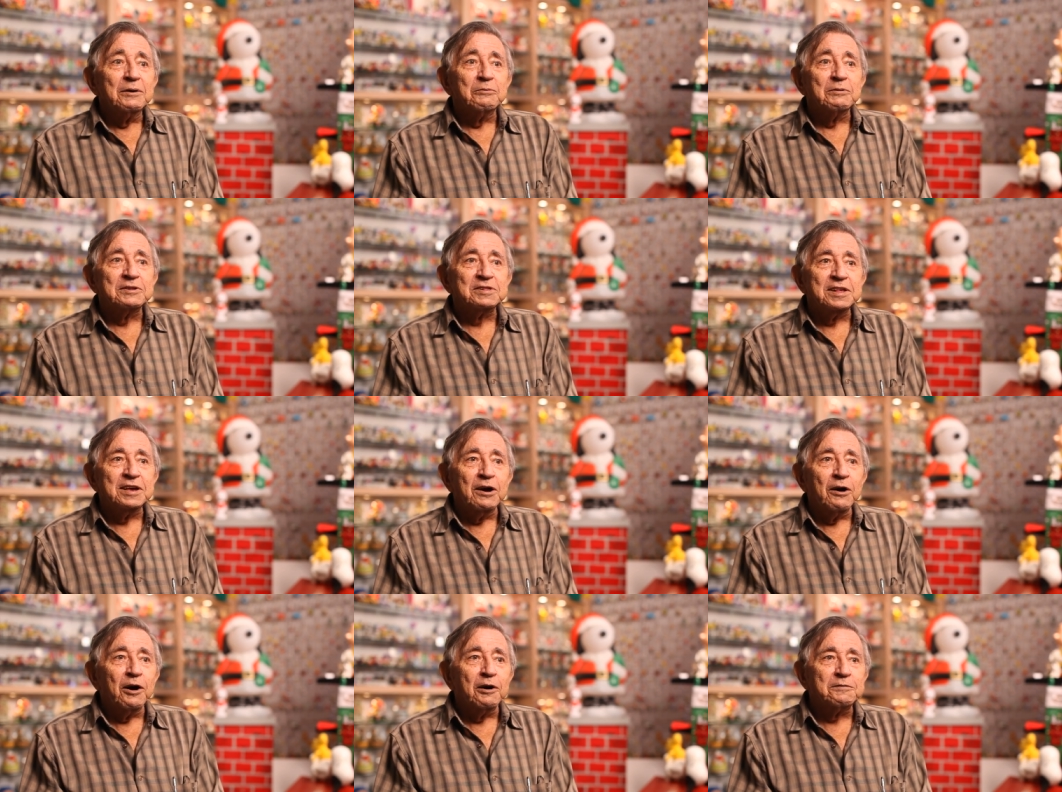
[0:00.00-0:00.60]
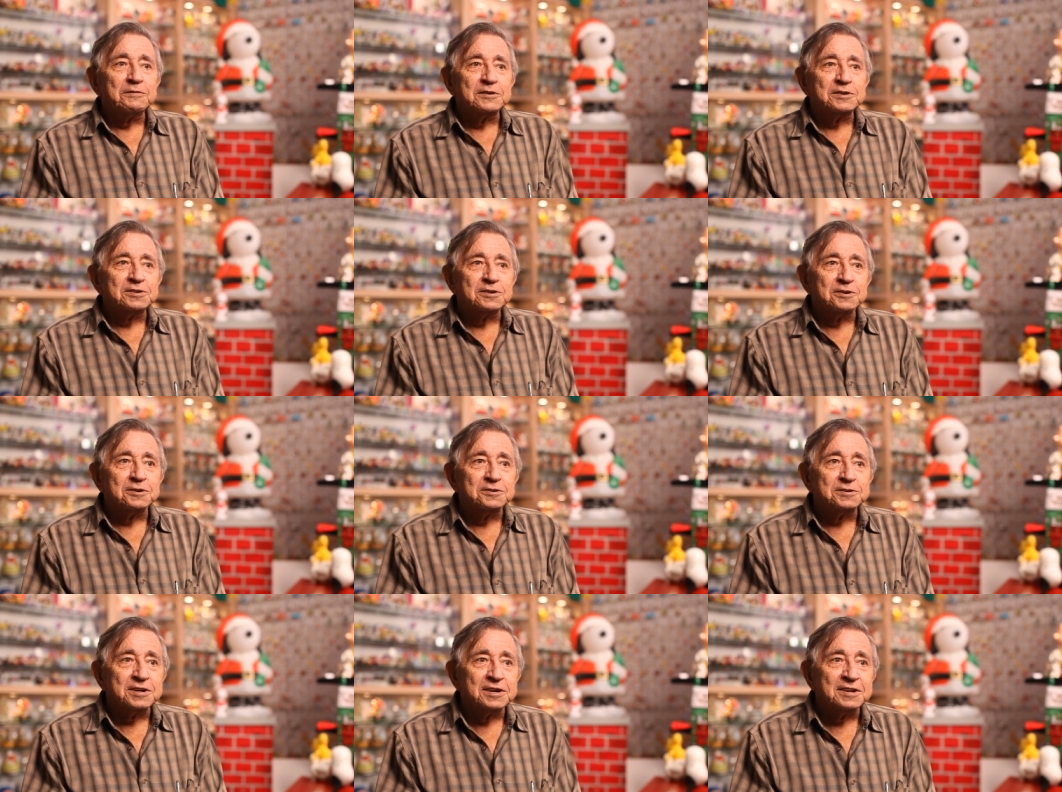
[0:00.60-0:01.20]
with the
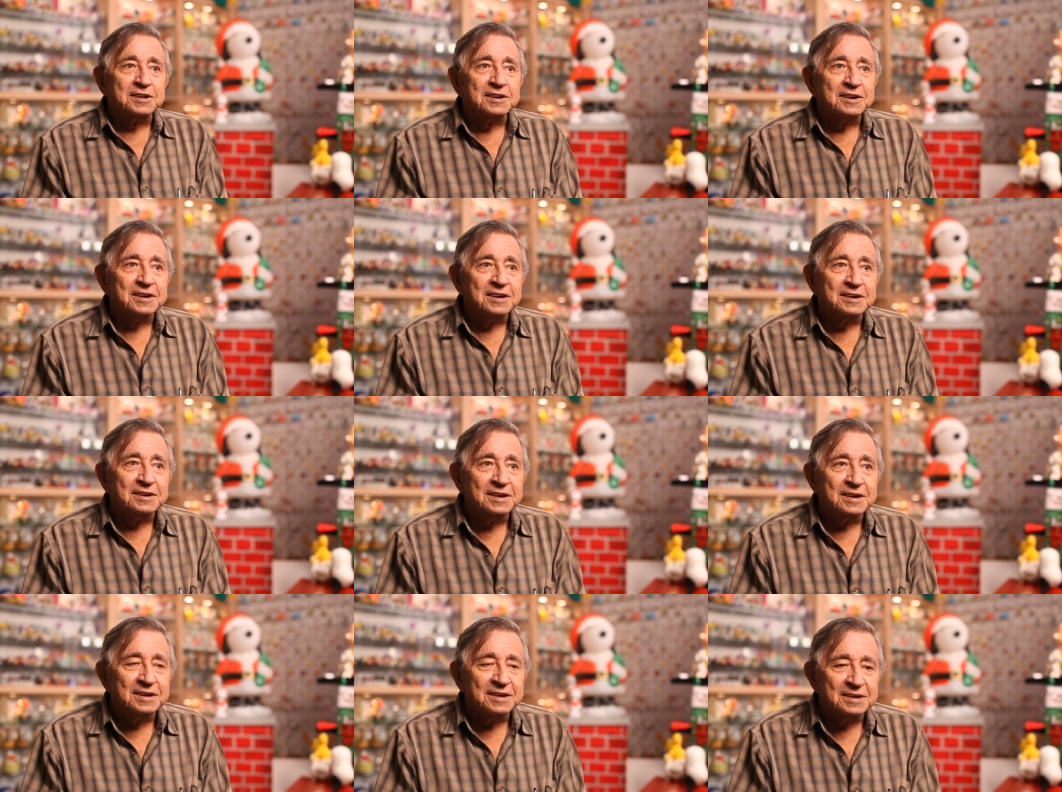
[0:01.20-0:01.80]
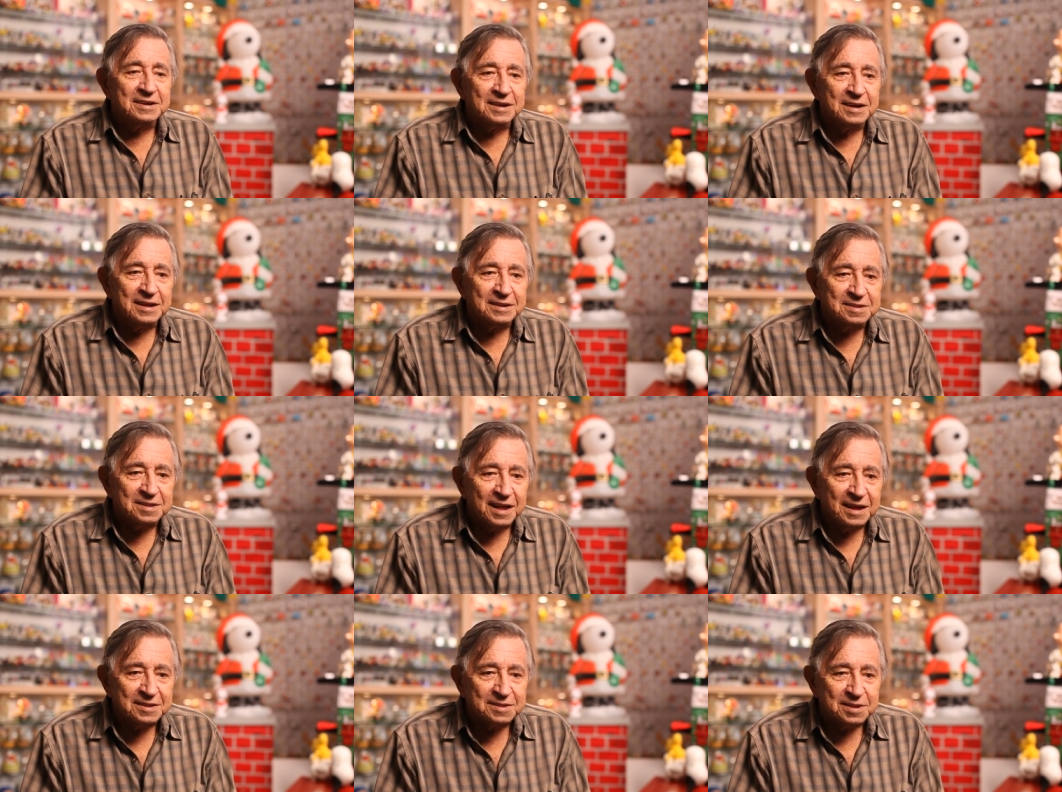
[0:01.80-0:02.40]
officers in the, eh,
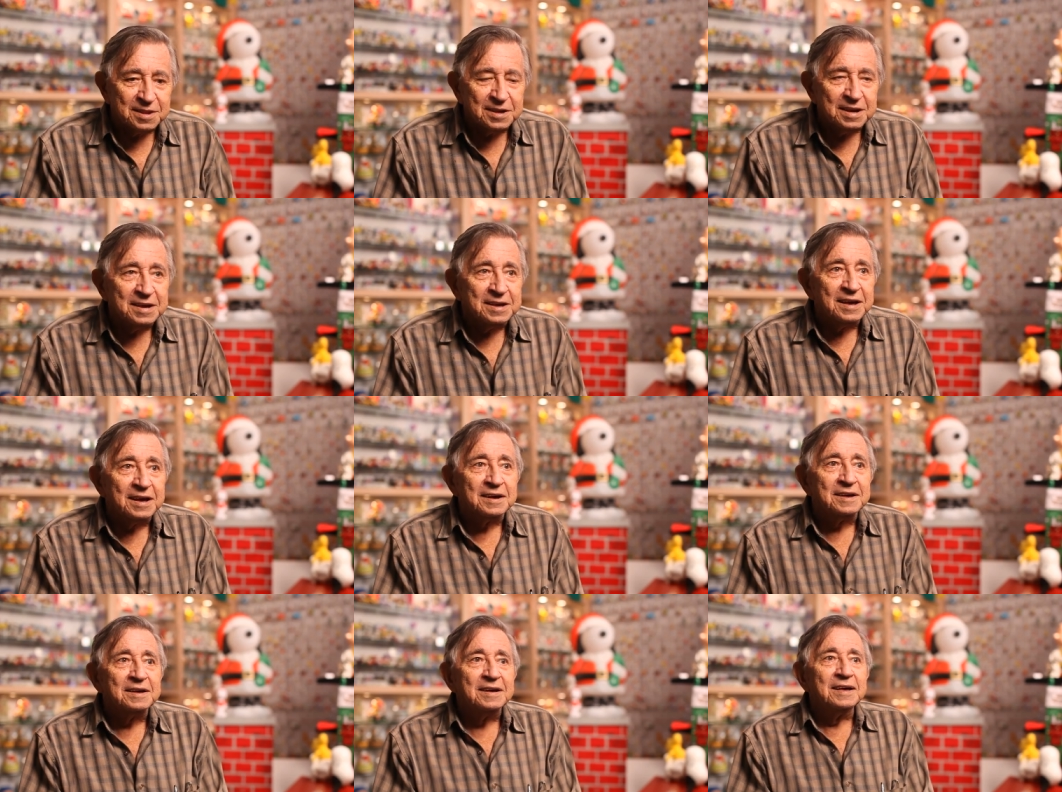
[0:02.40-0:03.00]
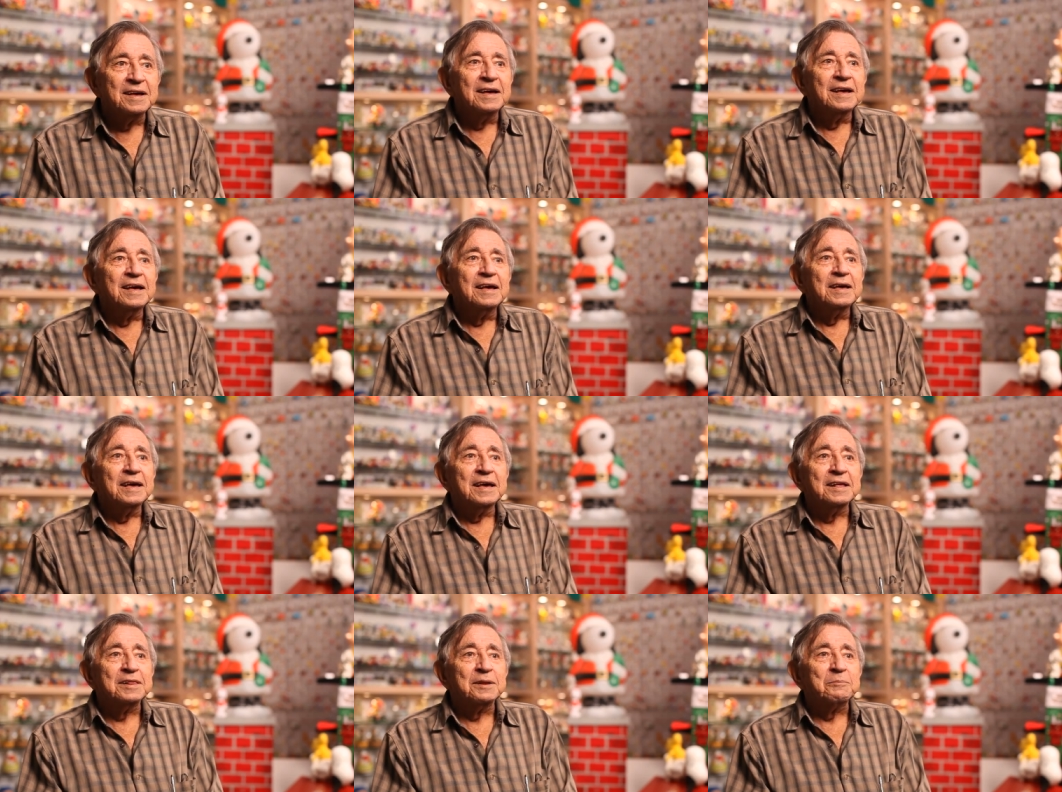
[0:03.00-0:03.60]
at, at the, uh,
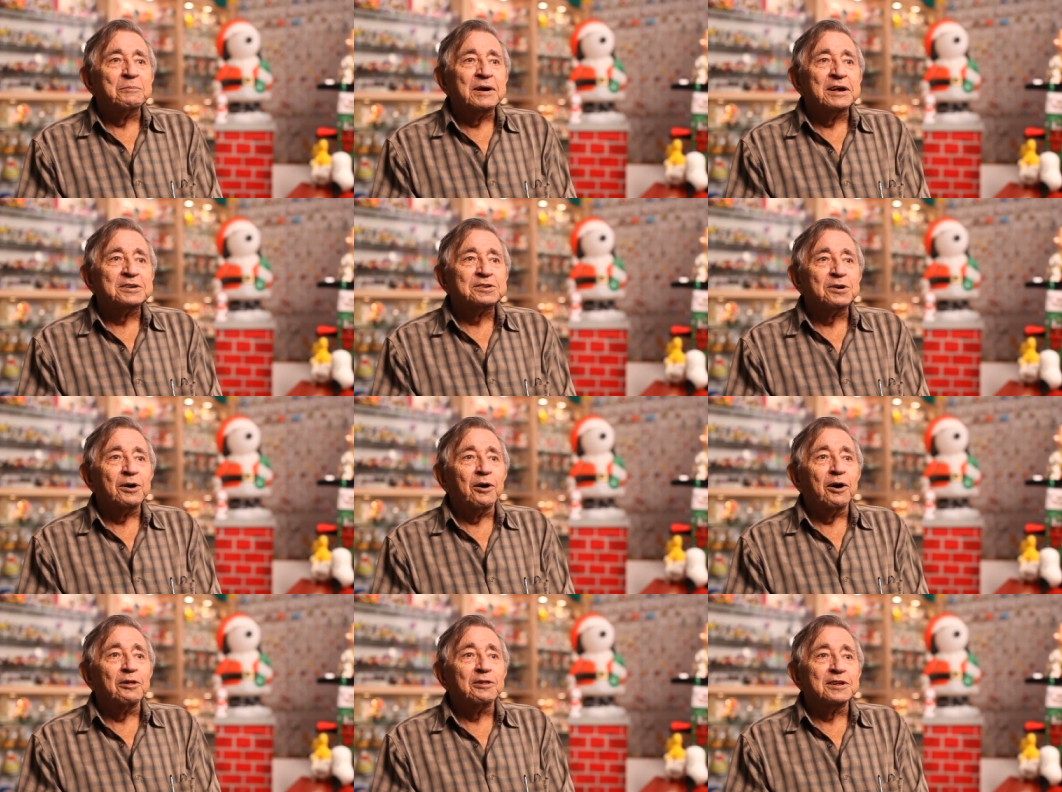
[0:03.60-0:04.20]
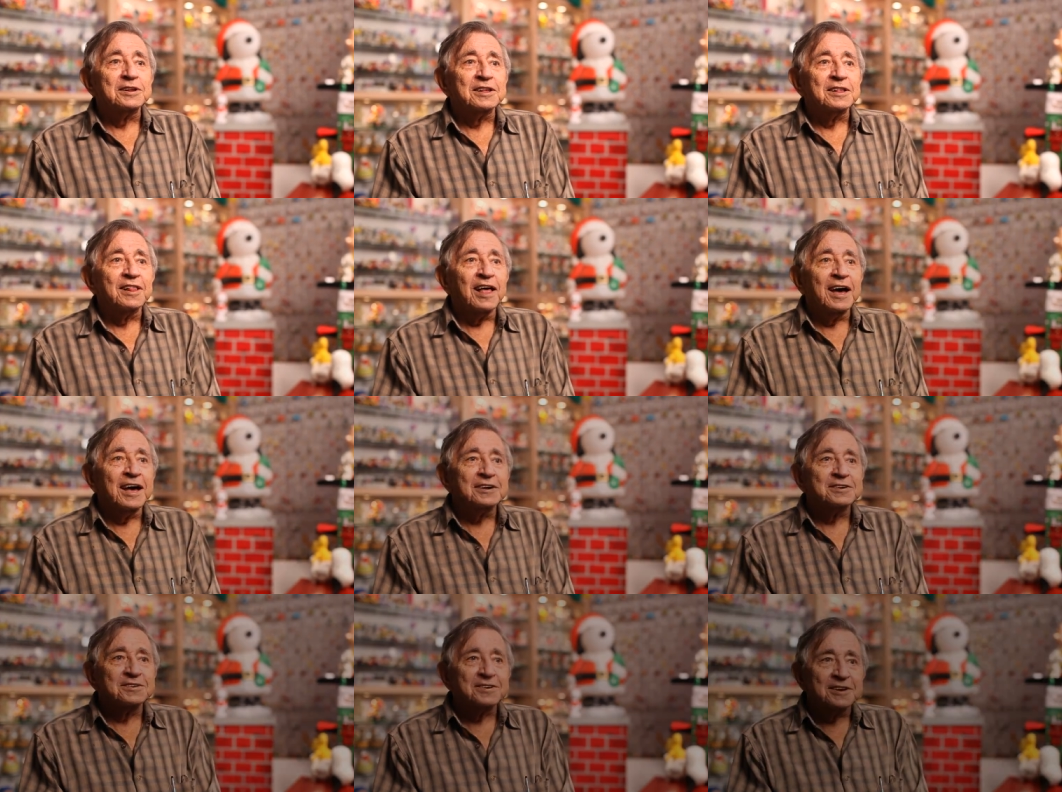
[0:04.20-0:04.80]
in the mess hall in
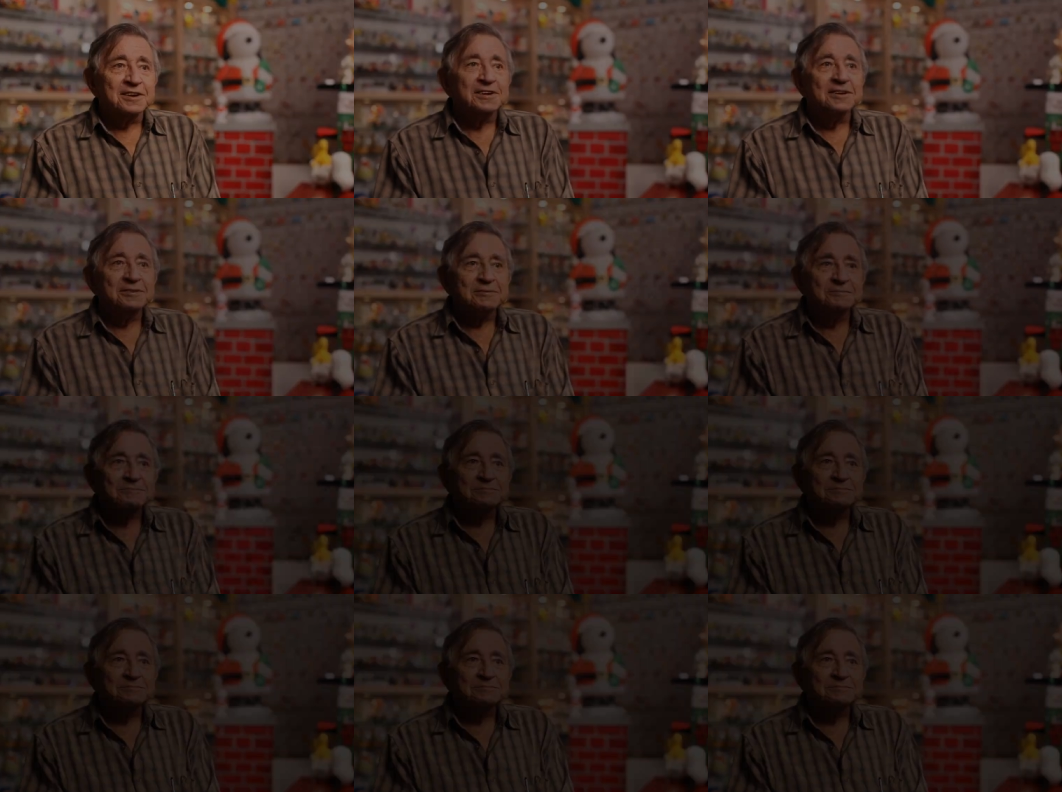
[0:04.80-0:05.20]
Alaska.